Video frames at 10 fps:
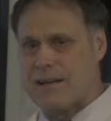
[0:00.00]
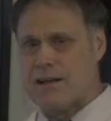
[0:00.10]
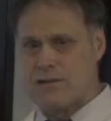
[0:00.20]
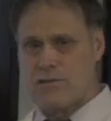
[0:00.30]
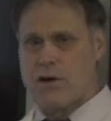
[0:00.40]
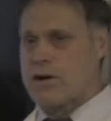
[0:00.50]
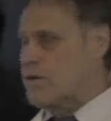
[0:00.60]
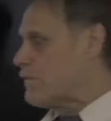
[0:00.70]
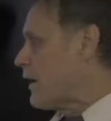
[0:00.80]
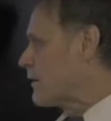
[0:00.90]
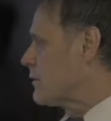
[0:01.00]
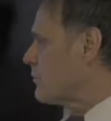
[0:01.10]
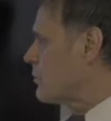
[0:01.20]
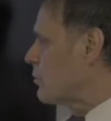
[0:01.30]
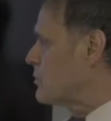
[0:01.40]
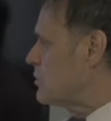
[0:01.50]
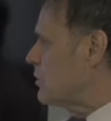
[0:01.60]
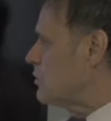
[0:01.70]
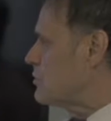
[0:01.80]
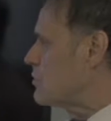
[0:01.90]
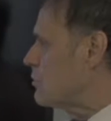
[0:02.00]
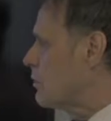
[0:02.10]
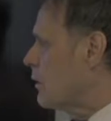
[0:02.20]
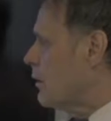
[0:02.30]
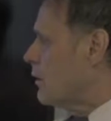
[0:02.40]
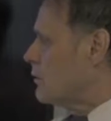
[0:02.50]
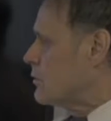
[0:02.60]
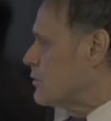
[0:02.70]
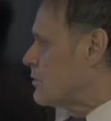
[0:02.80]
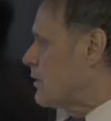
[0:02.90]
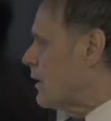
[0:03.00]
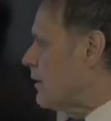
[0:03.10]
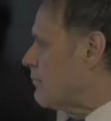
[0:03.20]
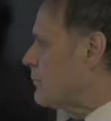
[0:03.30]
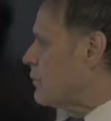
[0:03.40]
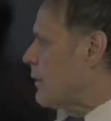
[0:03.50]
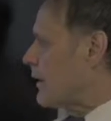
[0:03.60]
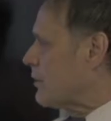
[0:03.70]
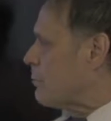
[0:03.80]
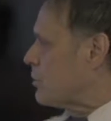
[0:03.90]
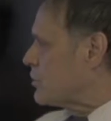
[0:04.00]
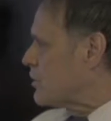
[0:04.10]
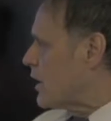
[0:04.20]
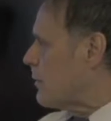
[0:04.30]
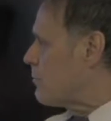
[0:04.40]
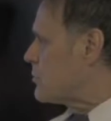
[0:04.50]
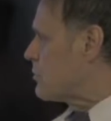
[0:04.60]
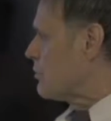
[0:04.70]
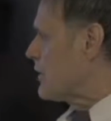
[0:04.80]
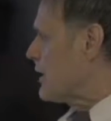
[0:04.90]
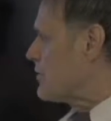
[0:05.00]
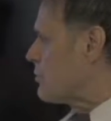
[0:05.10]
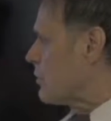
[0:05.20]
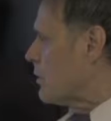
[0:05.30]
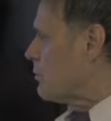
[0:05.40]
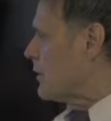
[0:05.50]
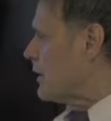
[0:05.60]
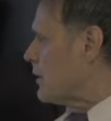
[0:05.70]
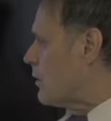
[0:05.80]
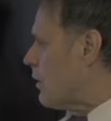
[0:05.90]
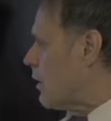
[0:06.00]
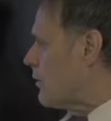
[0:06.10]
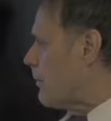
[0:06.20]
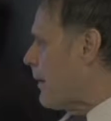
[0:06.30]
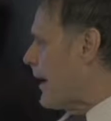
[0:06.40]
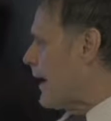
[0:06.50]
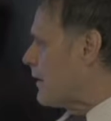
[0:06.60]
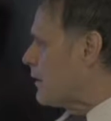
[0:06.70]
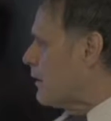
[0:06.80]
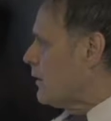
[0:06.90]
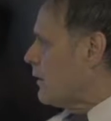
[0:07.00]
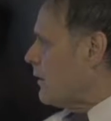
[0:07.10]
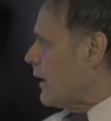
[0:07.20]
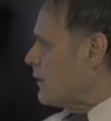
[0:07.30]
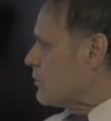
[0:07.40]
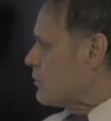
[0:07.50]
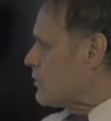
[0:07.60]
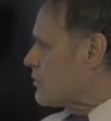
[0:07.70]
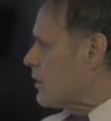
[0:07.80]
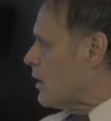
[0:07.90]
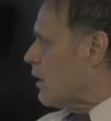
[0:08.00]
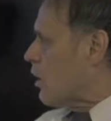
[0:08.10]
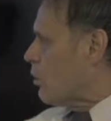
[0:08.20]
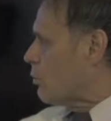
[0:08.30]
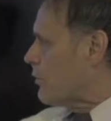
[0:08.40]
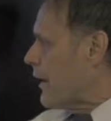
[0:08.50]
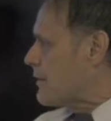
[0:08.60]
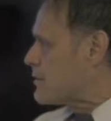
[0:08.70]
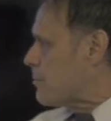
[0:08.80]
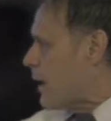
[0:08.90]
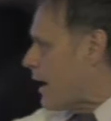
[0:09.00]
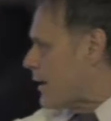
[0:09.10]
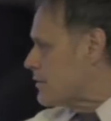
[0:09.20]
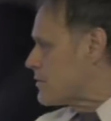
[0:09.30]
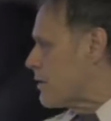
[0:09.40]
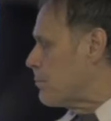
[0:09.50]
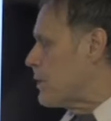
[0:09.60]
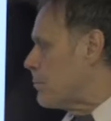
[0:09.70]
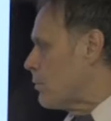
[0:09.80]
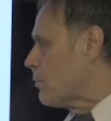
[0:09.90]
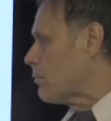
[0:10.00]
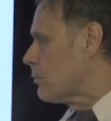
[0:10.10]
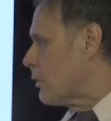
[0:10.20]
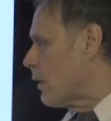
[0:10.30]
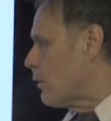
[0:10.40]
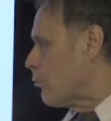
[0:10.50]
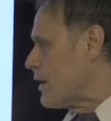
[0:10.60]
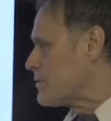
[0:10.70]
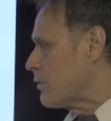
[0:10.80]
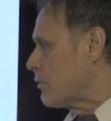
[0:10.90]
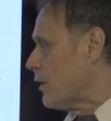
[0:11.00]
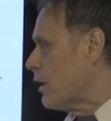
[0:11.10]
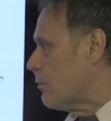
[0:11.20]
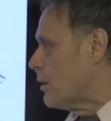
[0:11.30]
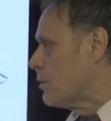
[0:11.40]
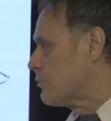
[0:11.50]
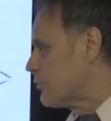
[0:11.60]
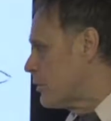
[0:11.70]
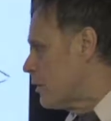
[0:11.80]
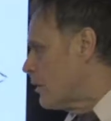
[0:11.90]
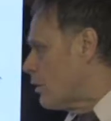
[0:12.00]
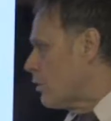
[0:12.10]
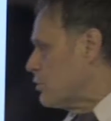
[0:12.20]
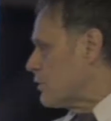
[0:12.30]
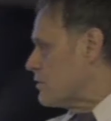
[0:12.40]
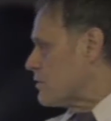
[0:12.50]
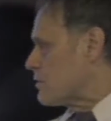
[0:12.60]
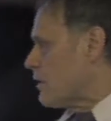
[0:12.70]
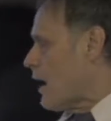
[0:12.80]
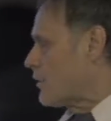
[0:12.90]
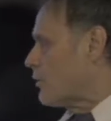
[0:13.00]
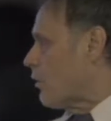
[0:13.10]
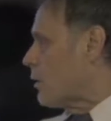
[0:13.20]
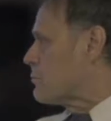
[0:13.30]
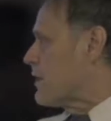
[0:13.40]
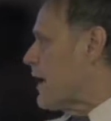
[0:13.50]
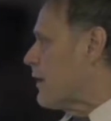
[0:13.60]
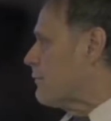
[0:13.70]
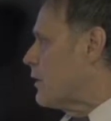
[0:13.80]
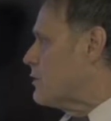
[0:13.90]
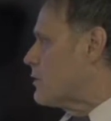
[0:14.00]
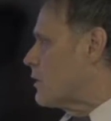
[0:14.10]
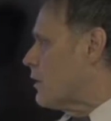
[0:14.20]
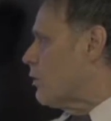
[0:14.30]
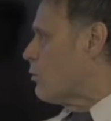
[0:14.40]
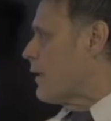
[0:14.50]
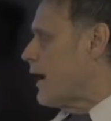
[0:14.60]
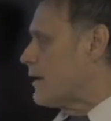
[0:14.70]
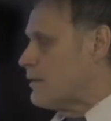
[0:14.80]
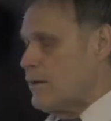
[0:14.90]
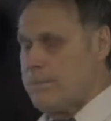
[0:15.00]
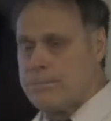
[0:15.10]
it is very effective. So what you do is you just do like a push-up, but your knees are going to be on the mat, and you're just going to hold that spot. Some people rest on their elbows, or you can just lock your arms out and you can hold that.